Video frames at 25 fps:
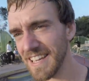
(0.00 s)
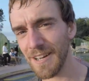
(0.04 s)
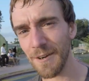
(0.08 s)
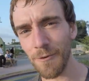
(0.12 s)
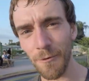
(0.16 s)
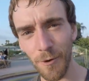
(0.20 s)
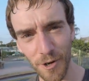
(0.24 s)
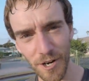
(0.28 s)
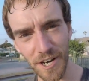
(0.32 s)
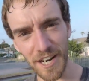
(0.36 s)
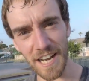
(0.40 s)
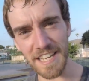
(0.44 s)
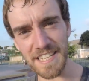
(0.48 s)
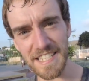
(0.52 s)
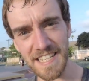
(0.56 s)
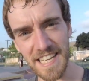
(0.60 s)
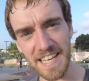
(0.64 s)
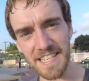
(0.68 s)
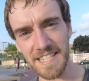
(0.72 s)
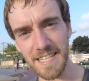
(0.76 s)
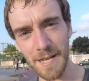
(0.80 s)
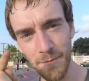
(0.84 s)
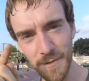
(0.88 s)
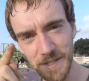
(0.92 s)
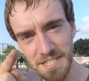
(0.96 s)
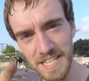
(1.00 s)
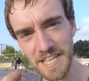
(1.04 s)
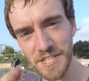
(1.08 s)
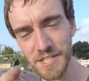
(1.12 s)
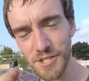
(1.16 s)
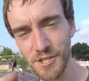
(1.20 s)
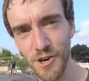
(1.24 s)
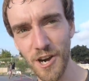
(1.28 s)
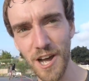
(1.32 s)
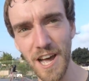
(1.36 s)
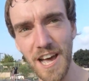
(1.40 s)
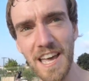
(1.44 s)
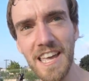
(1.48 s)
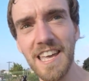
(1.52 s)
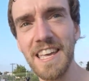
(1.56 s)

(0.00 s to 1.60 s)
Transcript: What did I say? I said it was this try.